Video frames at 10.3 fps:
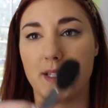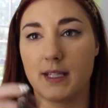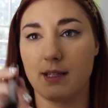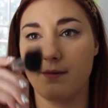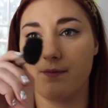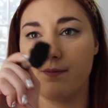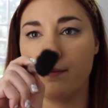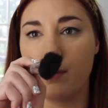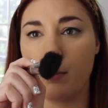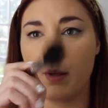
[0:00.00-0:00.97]
It's,
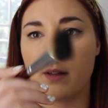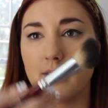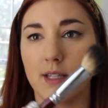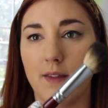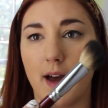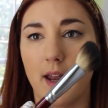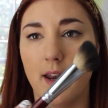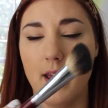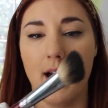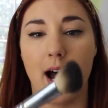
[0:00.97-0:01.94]
hope you can see that.